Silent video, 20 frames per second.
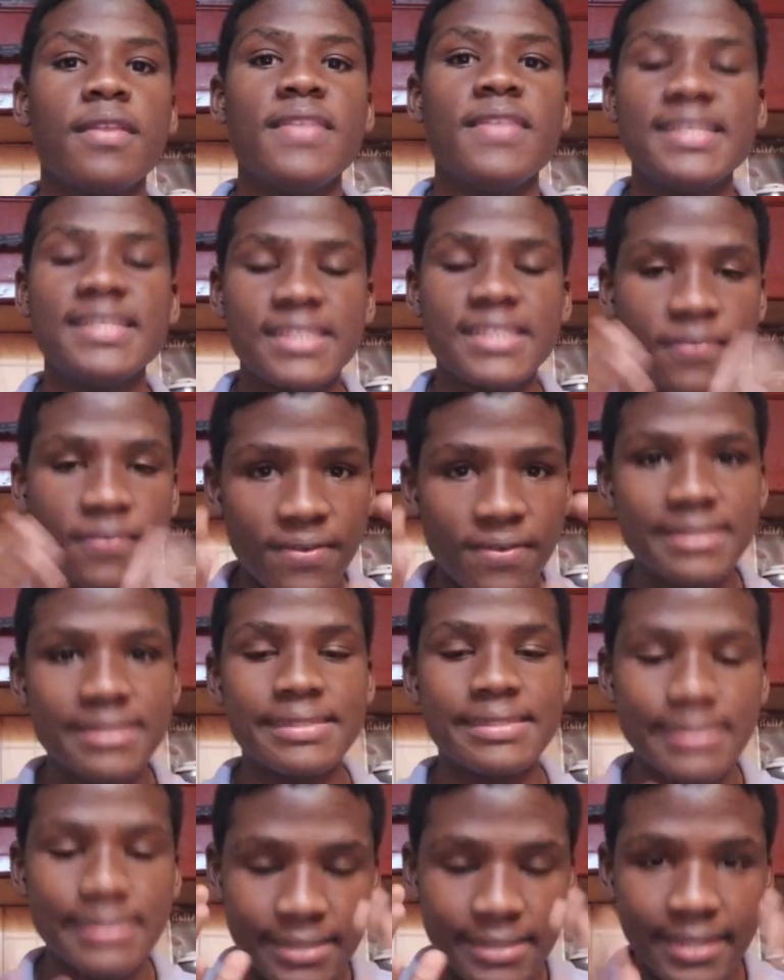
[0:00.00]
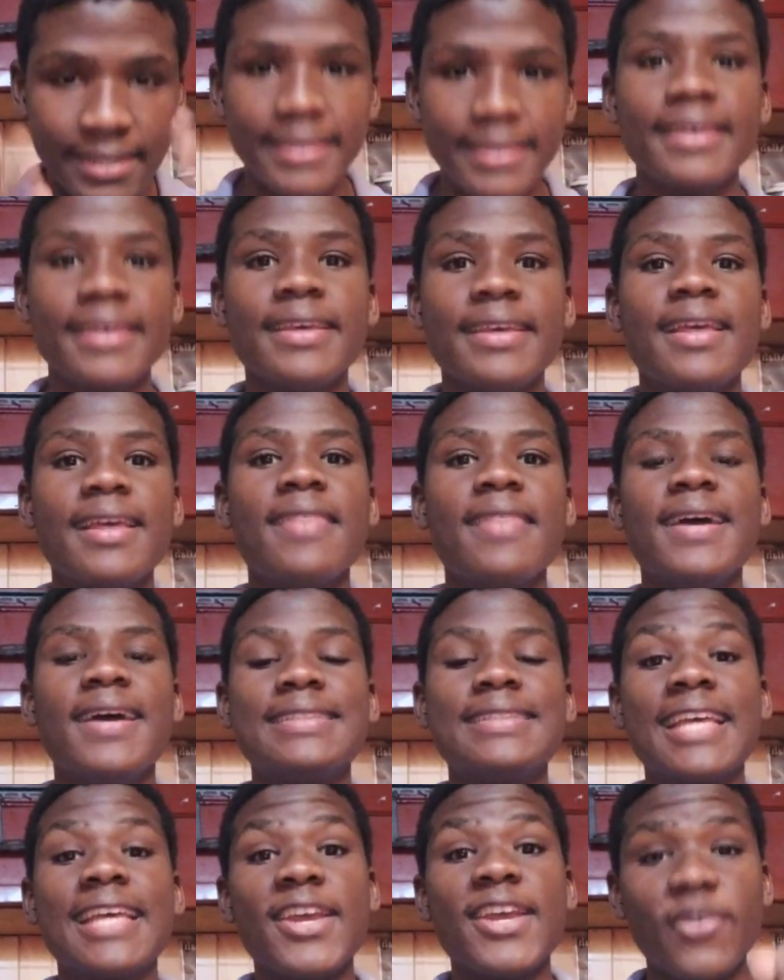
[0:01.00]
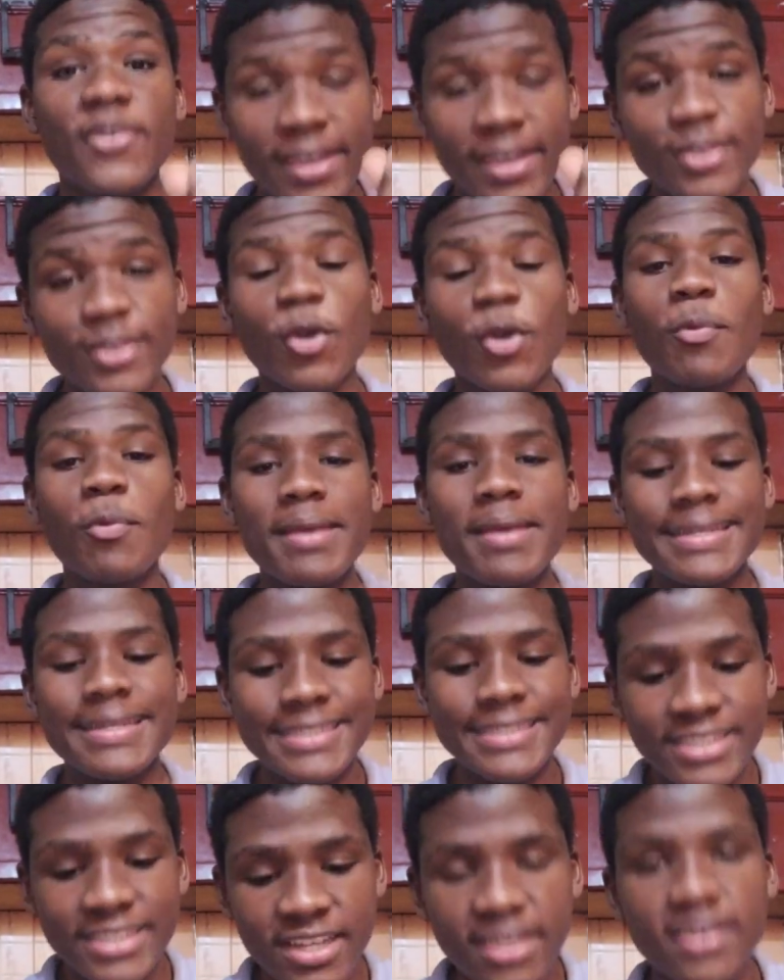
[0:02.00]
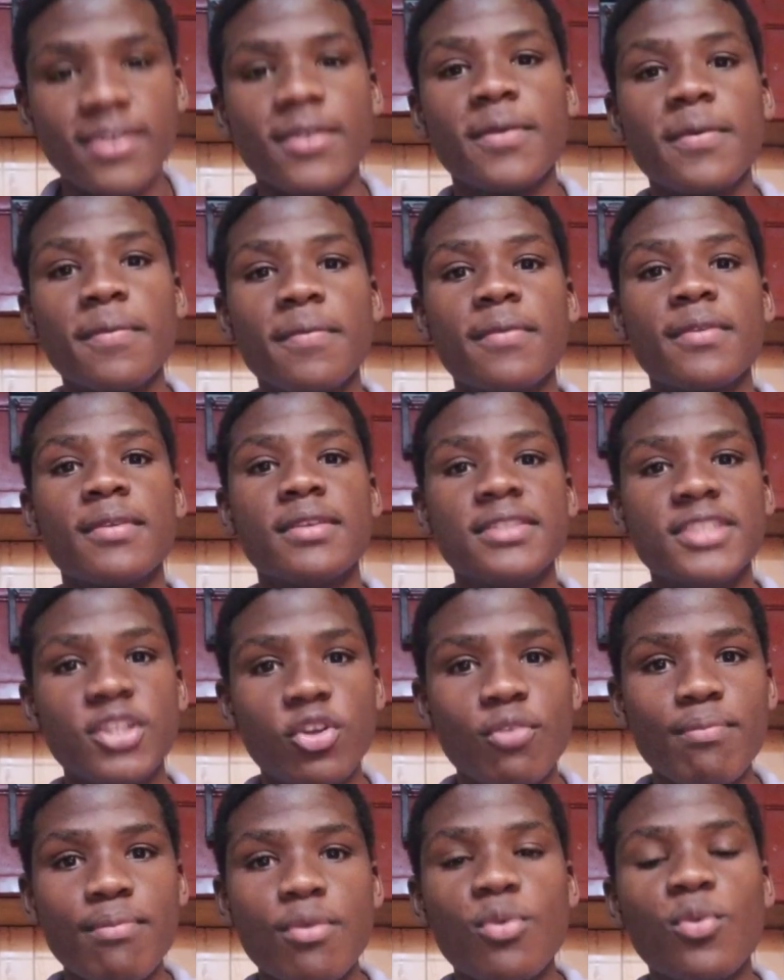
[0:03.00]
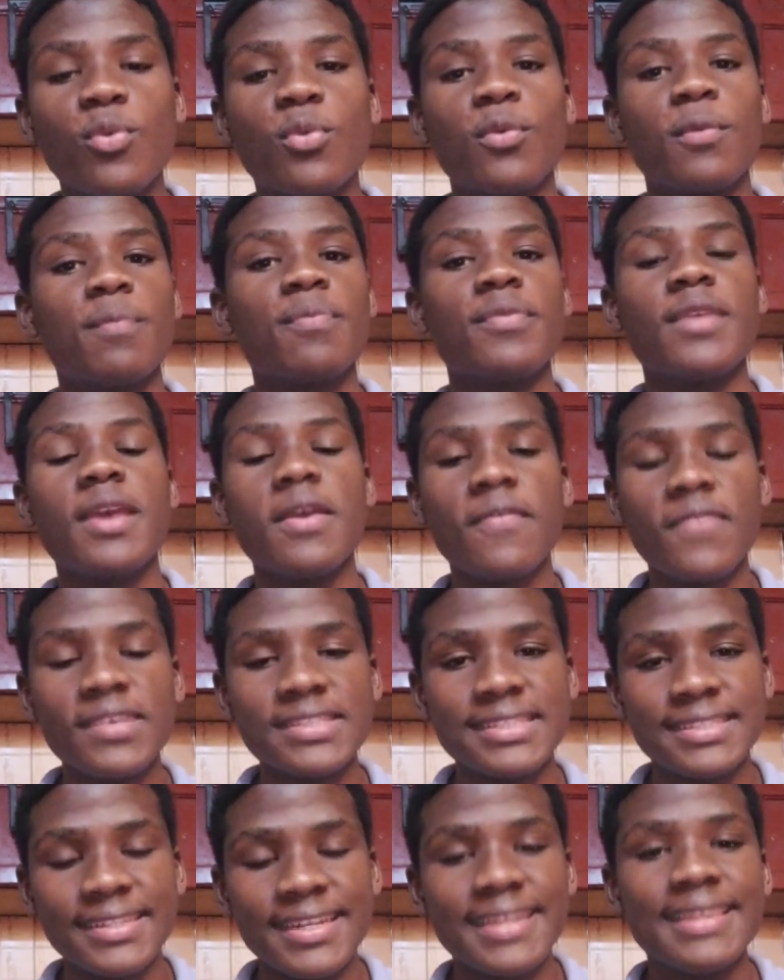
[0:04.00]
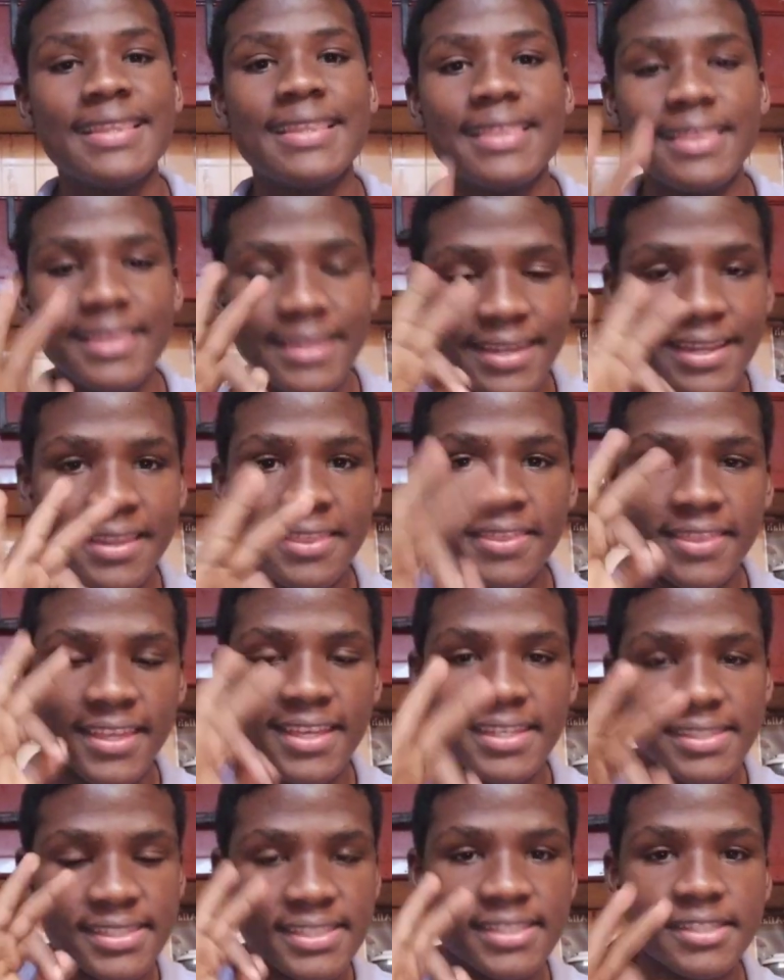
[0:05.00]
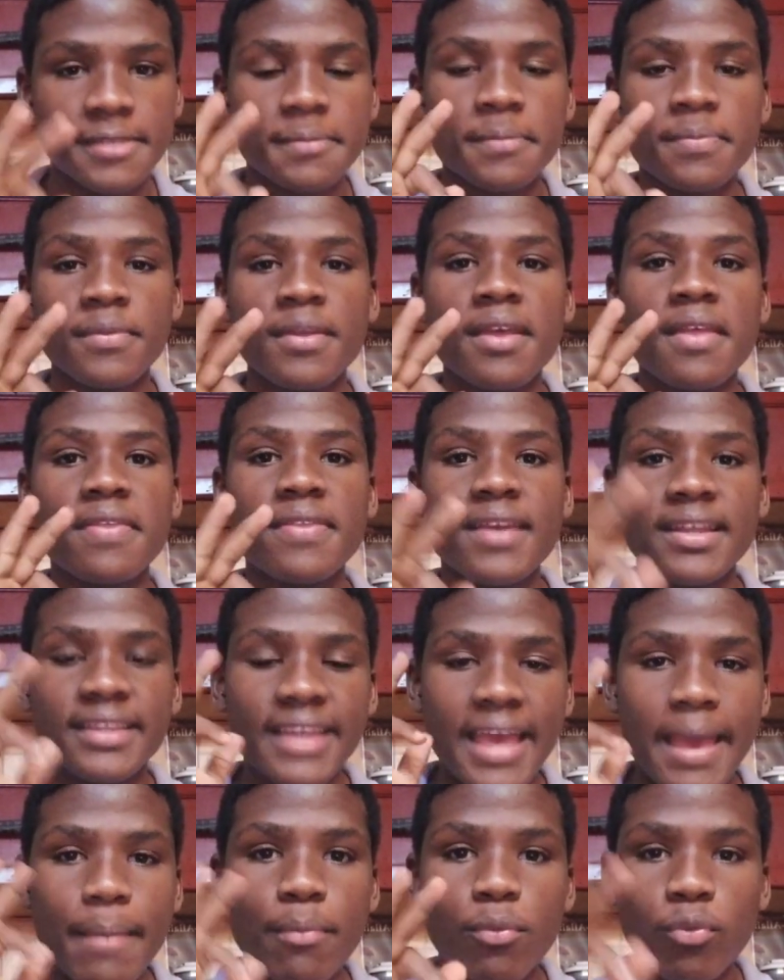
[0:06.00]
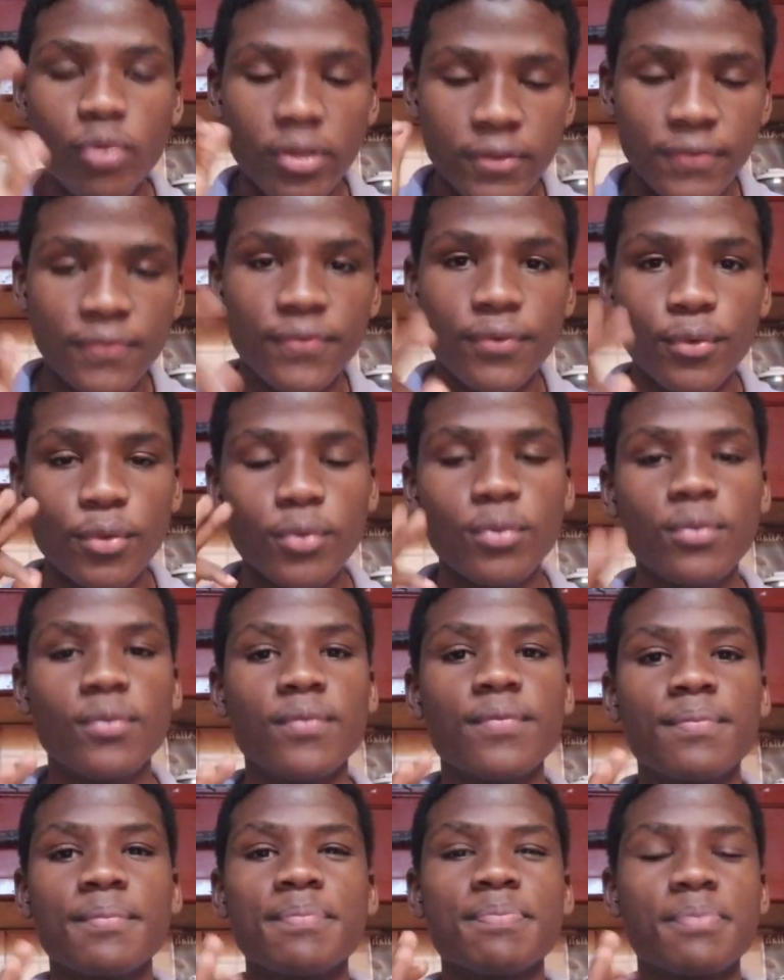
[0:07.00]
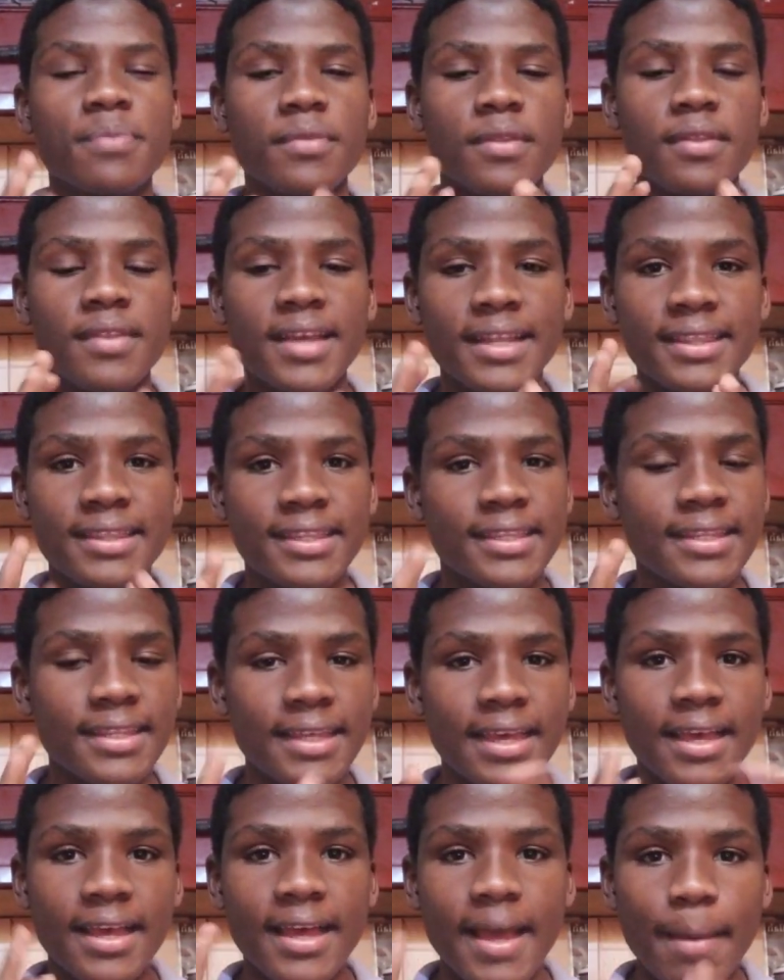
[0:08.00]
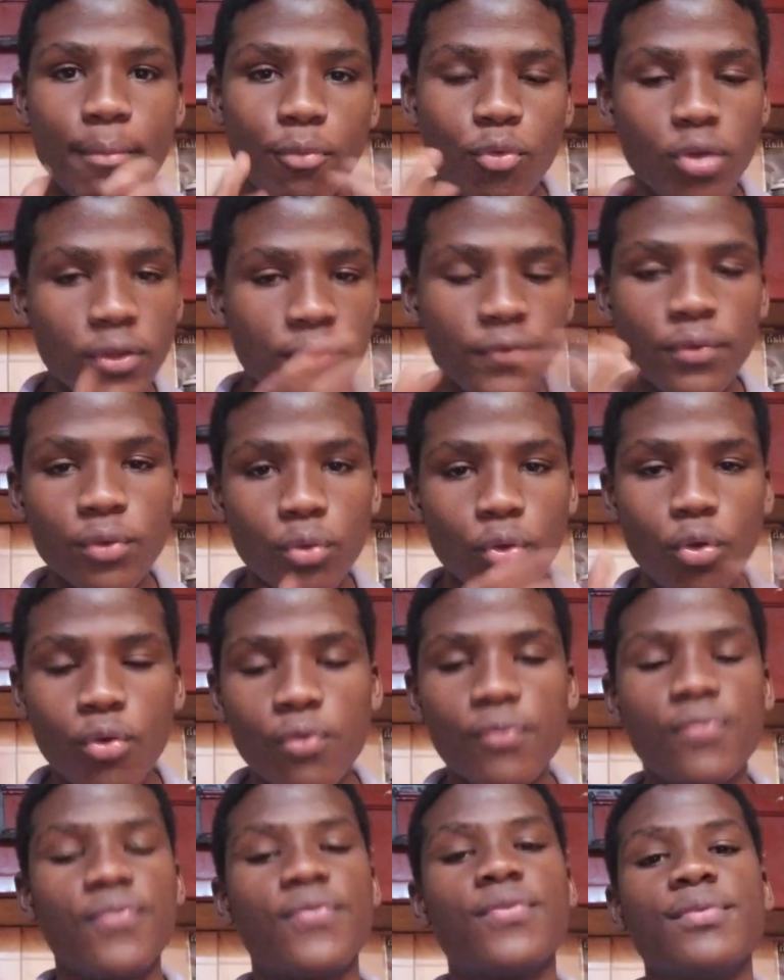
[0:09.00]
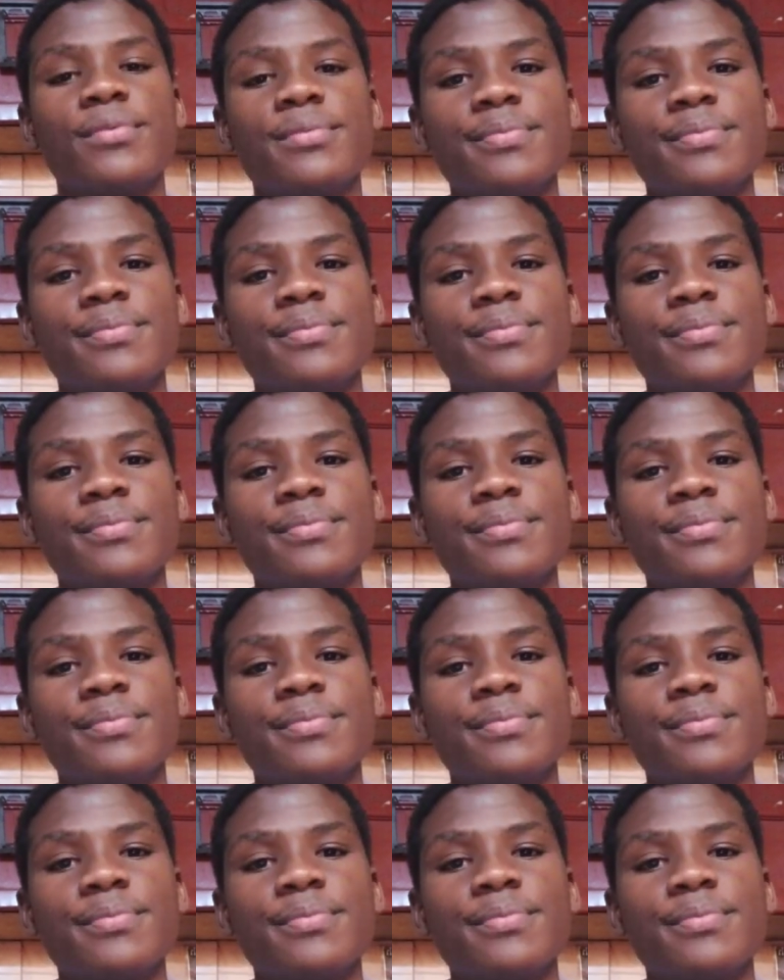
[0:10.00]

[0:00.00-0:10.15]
That's the first thing that I write on my journal book. I first read three things that I am grateful, that I'm grateful of.